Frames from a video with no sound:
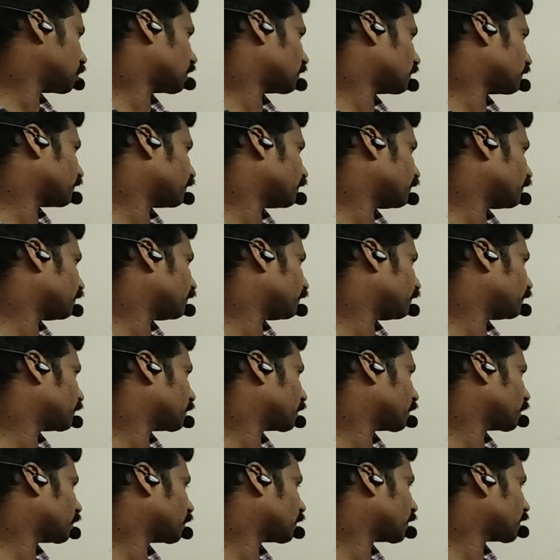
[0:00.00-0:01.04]
one,
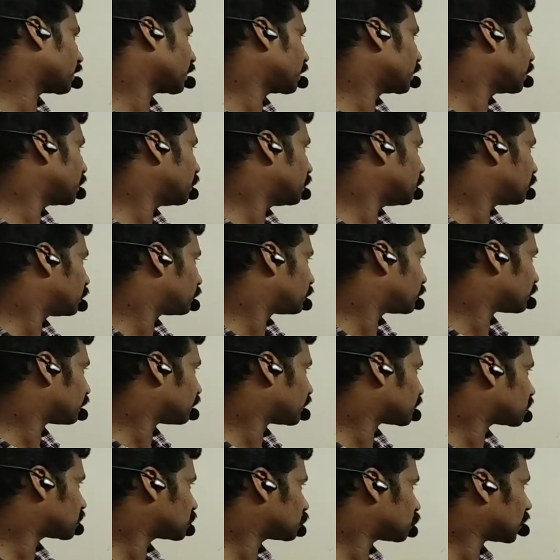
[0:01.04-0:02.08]
okay, the
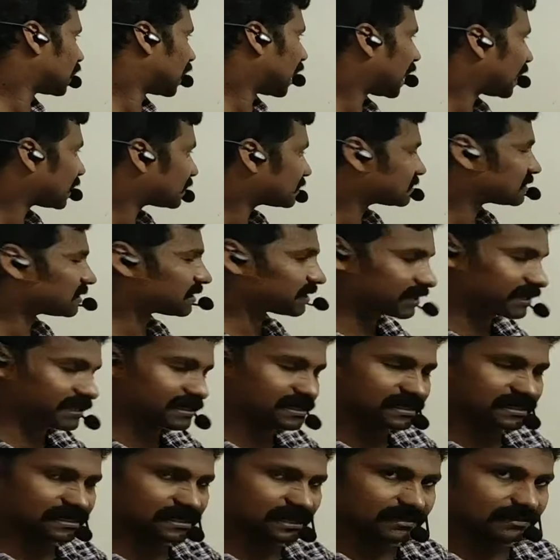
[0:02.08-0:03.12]
first one,
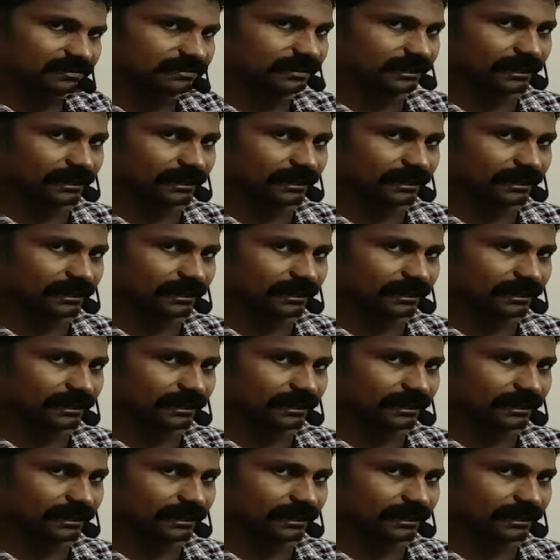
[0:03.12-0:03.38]
acceleration and the